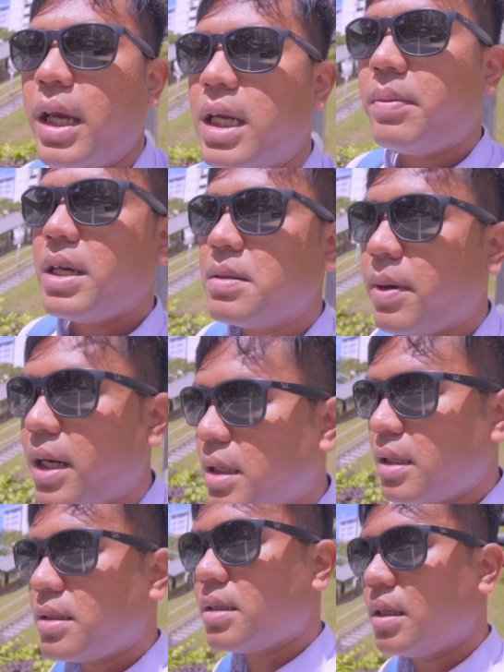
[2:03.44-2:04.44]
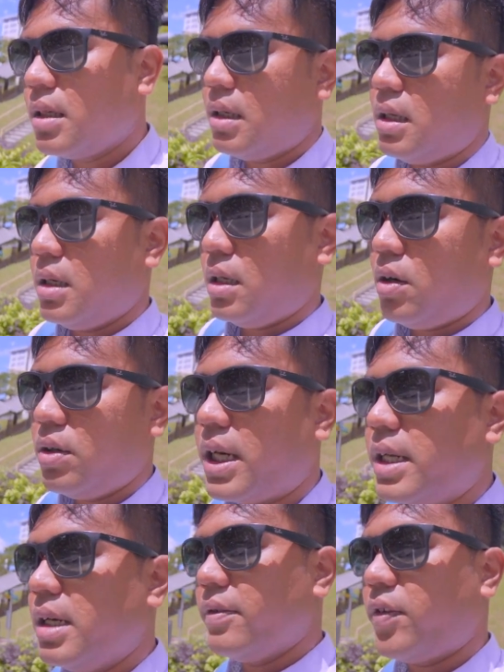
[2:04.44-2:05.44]
And the best part is, not only
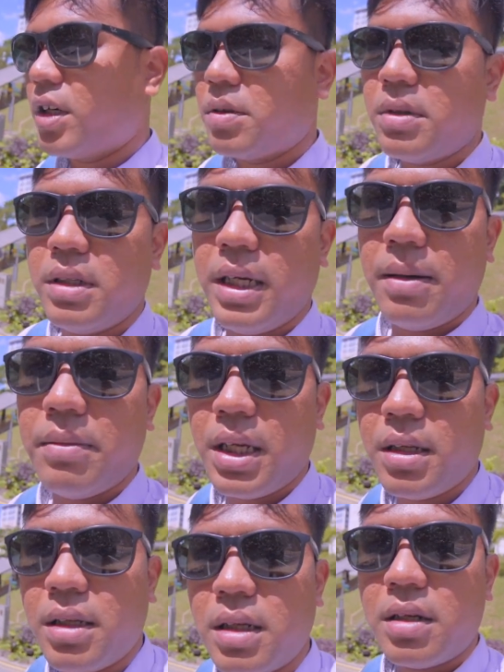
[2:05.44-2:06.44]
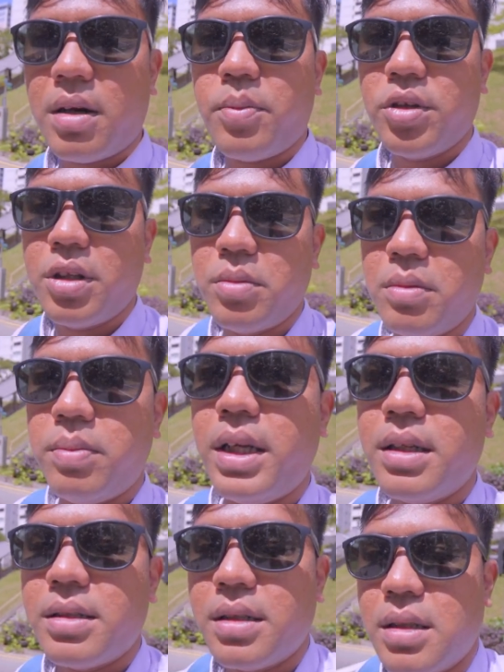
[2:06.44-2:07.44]
are they affordable, they are made in a reputable
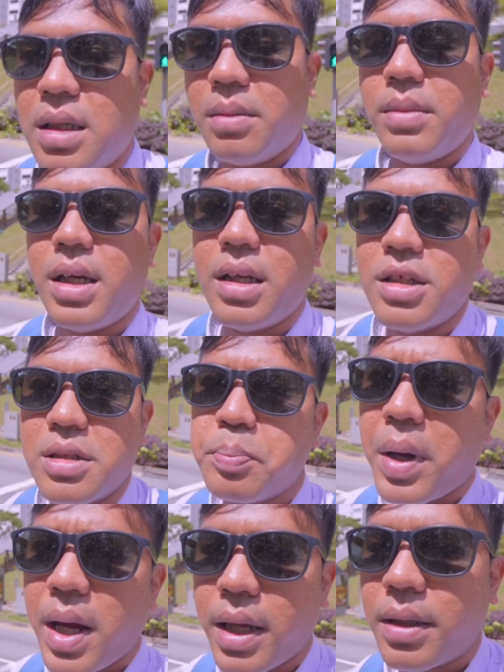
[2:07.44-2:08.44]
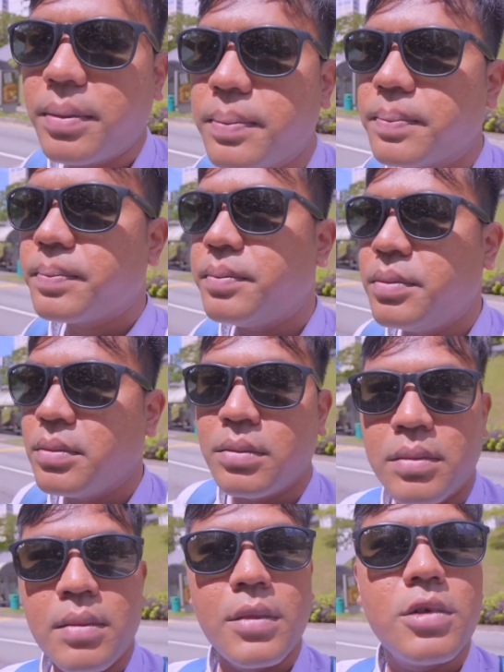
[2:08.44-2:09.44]
place, and they're made in Japan,
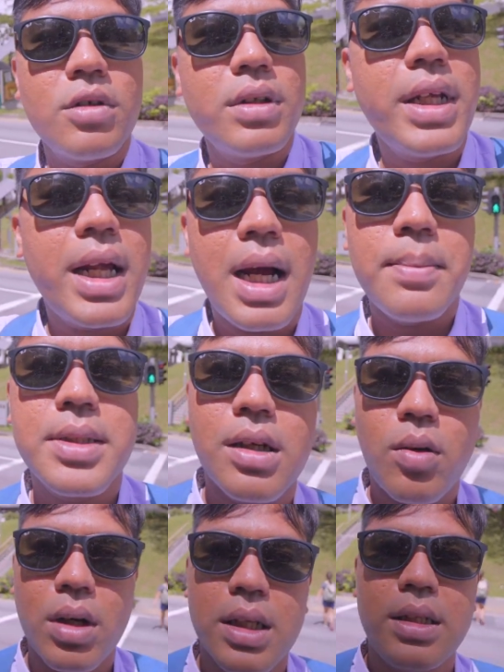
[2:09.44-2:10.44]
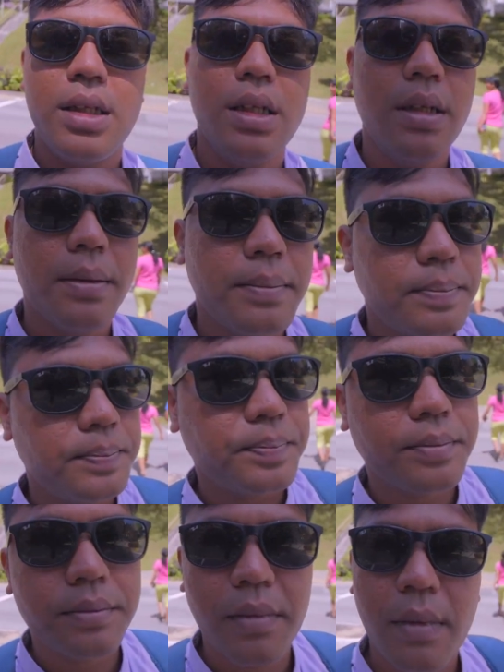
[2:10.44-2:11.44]
so that ups the quality,
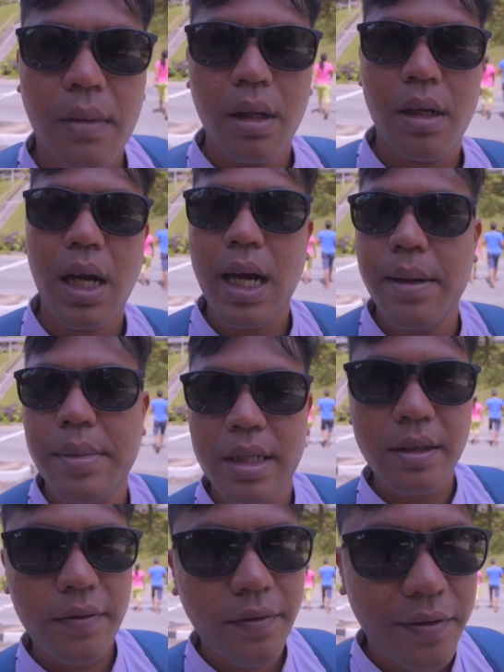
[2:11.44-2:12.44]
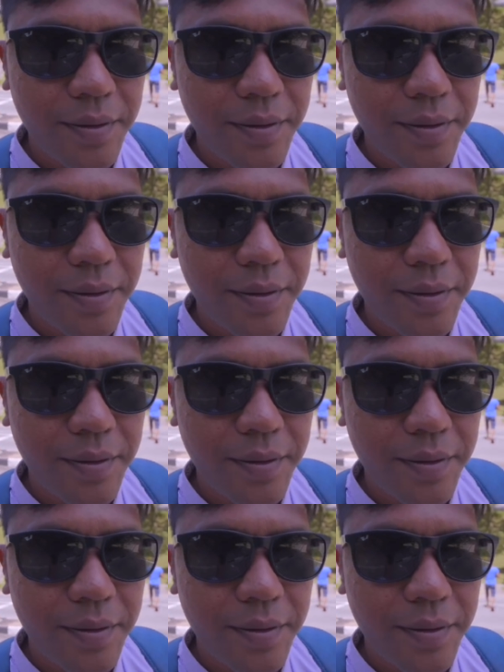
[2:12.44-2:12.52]
I believe.